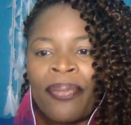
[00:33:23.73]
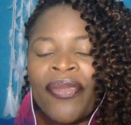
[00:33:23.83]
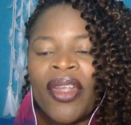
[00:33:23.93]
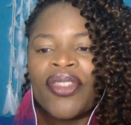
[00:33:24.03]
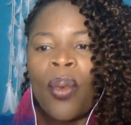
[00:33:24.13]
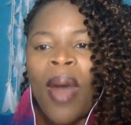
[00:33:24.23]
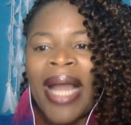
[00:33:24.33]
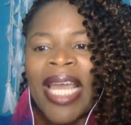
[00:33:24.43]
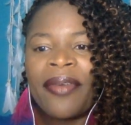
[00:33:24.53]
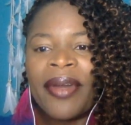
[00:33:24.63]
So while
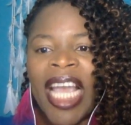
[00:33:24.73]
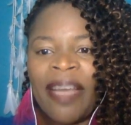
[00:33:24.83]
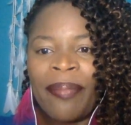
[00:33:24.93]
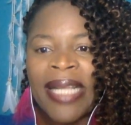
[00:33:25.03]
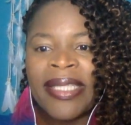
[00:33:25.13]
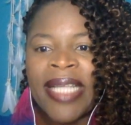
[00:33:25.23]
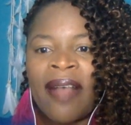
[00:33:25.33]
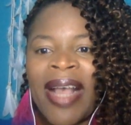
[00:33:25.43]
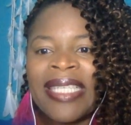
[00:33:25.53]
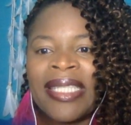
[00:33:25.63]
I forgave myself,
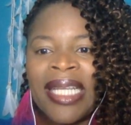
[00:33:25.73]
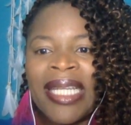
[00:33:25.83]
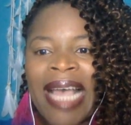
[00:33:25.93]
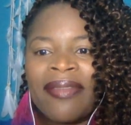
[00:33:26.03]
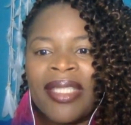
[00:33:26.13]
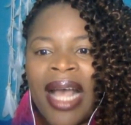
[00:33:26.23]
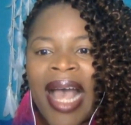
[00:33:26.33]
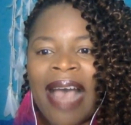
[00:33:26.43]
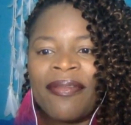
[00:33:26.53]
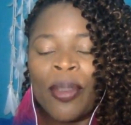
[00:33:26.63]
I still
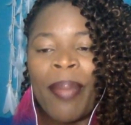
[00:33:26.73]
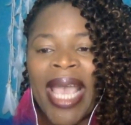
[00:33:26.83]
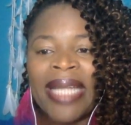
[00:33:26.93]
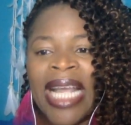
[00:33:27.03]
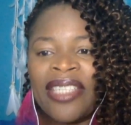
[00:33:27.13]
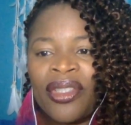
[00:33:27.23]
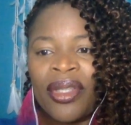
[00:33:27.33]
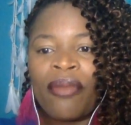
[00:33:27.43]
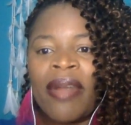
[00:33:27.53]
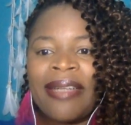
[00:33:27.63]
have to pay attention to
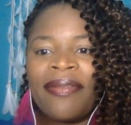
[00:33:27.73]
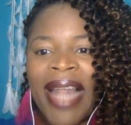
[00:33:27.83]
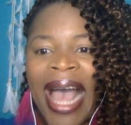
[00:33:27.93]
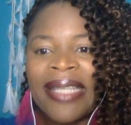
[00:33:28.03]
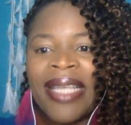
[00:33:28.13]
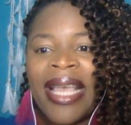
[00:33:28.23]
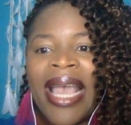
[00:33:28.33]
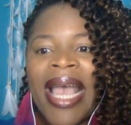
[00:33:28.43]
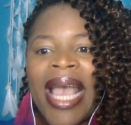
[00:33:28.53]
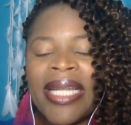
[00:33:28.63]
the red flags
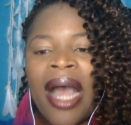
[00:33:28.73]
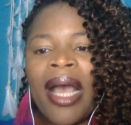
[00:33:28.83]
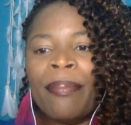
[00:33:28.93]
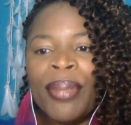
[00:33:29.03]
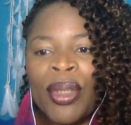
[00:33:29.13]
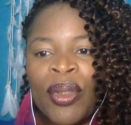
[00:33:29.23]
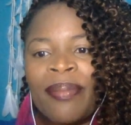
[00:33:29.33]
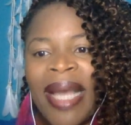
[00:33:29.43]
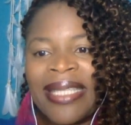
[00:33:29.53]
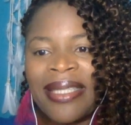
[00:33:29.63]
and not abuse
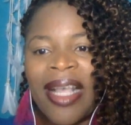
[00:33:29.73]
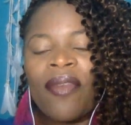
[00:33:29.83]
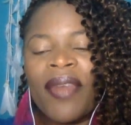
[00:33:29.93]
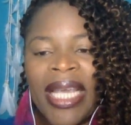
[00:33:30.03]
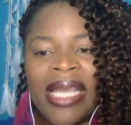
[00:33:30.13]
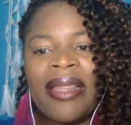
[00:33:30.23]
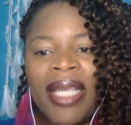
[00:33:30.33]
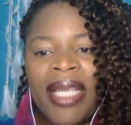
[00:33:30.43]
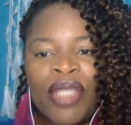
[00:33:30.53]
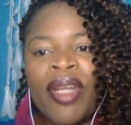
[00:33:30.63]
myself in
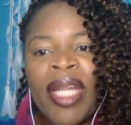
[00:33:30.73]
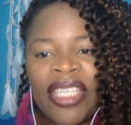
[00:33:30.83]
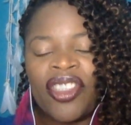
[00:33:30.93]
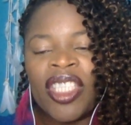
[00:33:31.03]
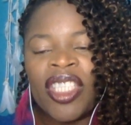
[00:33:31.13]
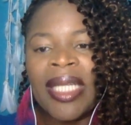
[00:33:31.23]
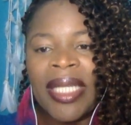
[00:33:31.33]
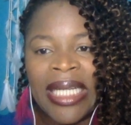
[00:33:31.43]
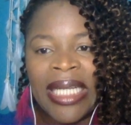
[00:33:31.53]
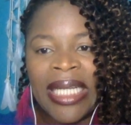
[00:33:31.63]
these relationships.
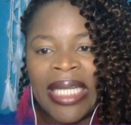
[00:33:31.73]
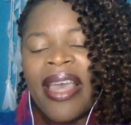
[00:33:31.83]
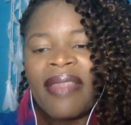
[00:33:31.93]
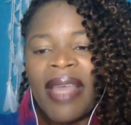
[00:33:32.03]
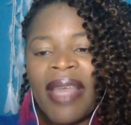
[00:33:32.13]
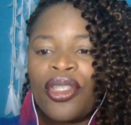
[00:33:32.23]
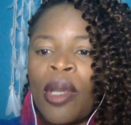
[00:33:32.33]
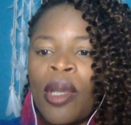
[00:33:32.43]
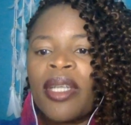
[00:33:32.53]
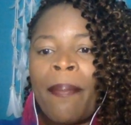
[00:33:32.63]
Delise, thank you so
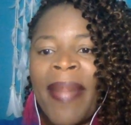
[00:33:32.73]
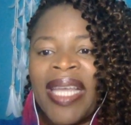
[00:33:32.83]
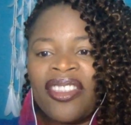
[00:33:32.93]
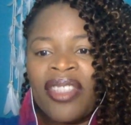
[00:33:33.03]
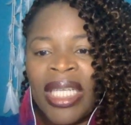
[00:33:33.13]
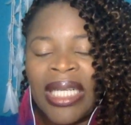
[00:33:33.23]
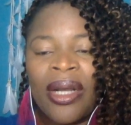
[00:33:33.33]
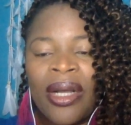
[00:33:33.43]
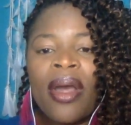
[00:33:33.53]
much for mentioning.